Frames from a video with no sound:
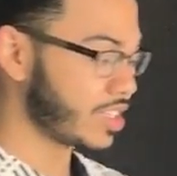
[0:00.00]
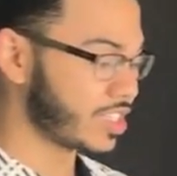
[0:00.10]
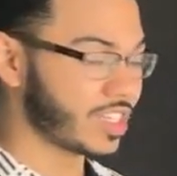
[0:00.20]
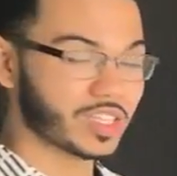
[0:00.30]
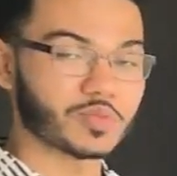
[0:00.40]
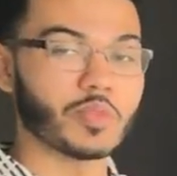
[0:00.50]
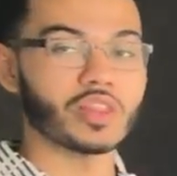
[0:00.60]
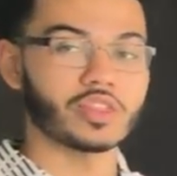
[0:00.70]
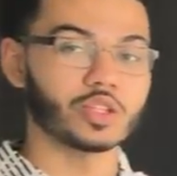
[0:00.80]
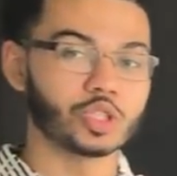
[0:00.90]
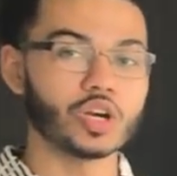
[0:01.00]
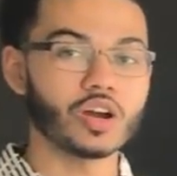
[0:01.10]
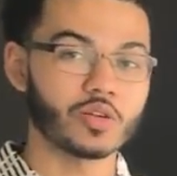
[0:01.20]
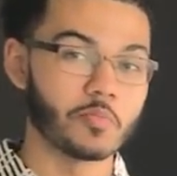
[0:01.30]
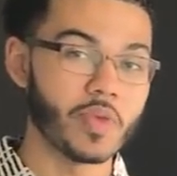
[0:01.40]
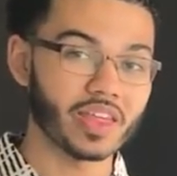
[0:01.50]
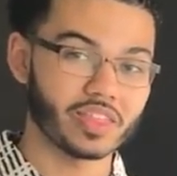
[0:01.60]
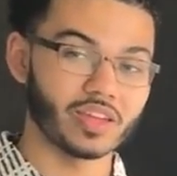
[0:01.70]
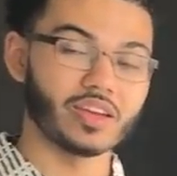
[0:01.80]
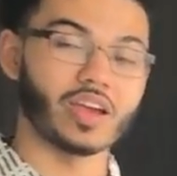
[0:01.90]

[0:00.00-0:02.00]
six month chunk method.